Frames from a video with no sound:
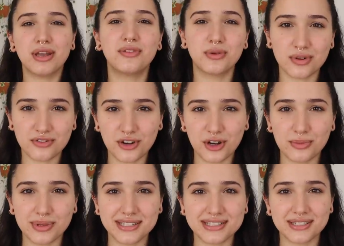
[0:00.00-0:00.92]
If you want to follow
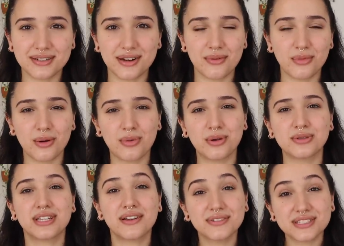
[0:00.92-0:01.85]
me on Instagram where I
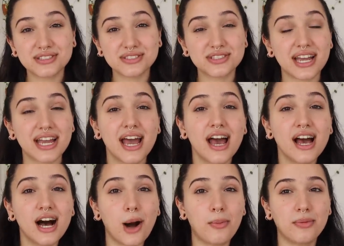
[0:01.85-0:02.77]
post every single day,
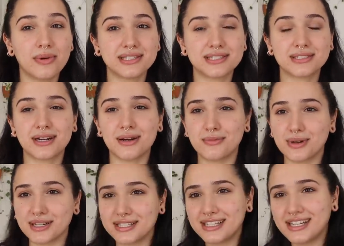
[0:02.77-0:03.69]
I'll put my Instagram
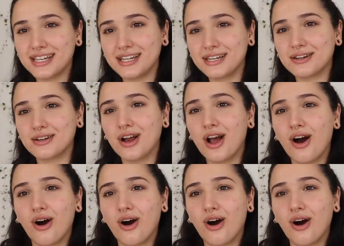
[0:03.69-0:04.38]
right here.